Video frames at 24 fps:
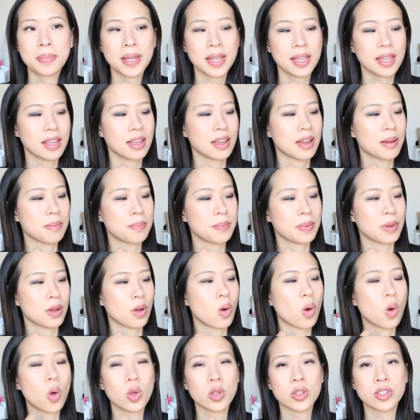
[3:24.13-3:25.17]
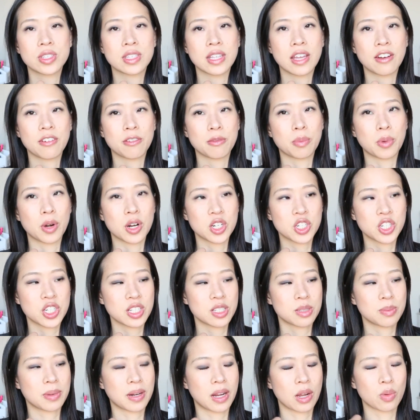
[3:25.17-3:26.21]
picking up a whole set of
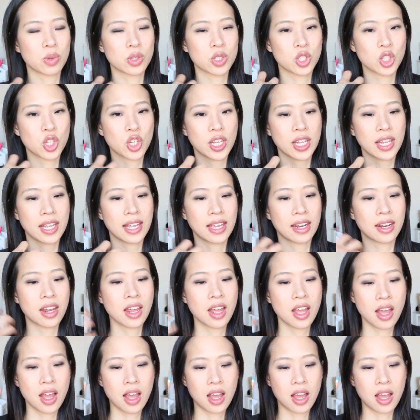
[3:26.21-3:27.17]
brushes, but I was looking at